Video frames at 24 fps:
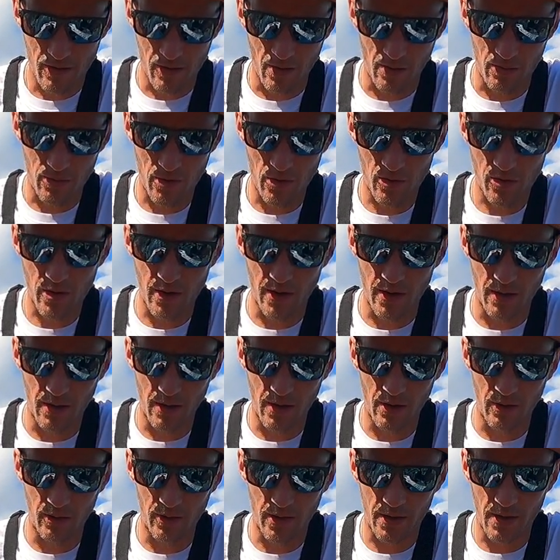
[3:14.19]
So I'm just going to
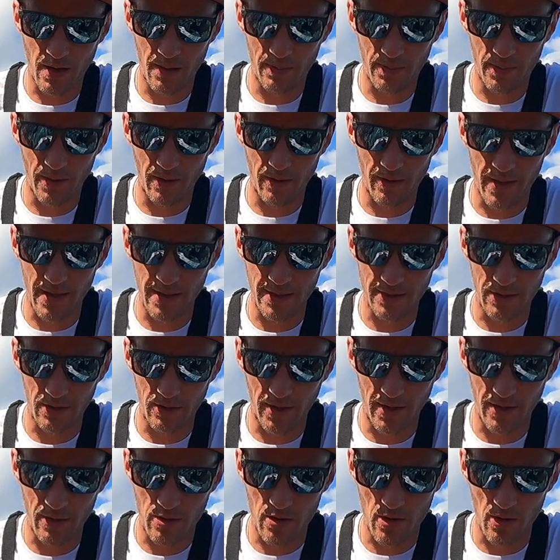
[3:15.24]
load a couple of these
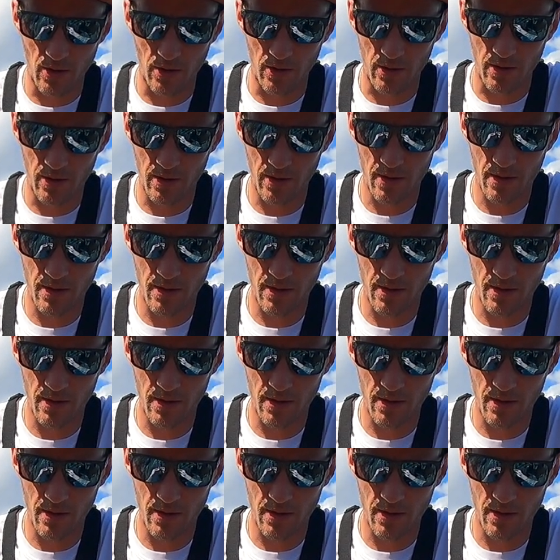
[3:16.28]
on each hook.